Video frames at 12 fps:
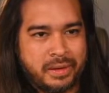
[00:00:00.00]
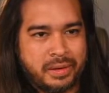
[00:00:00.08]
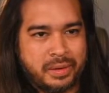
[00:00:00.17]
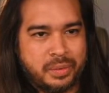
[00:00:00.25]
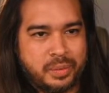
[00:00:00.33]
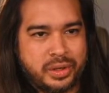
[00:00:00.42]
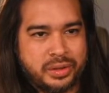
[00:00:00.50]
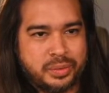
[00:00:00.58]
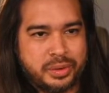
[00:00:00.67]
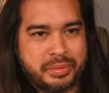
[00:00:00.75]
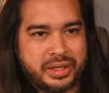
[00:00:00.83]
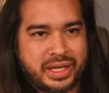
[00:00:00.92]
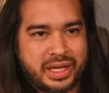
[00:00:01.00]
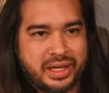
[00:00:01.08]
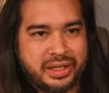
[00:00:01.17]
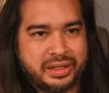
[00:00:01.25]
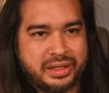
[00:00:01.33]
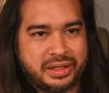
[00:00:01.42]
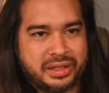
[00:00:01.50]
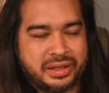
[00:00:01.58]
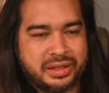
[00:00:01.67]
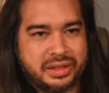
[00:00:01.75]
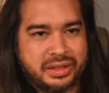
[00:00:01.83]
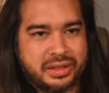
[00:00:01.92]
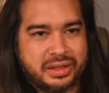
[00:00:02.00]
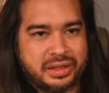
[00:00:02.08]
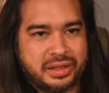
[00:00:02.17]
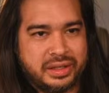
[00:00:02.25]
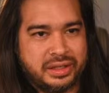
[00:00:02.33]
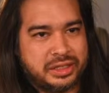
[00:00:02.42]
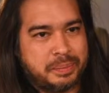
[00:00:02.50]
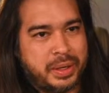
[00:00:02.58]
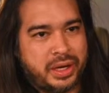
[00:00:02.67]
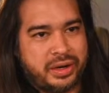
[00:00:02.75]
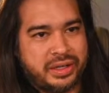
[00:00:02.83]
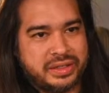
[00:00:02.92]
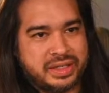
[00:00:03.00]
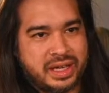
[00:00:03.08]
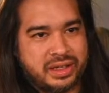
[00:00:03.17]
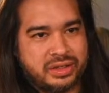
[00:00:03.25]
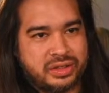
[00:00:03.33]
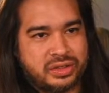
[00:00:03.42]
One would be like its parents had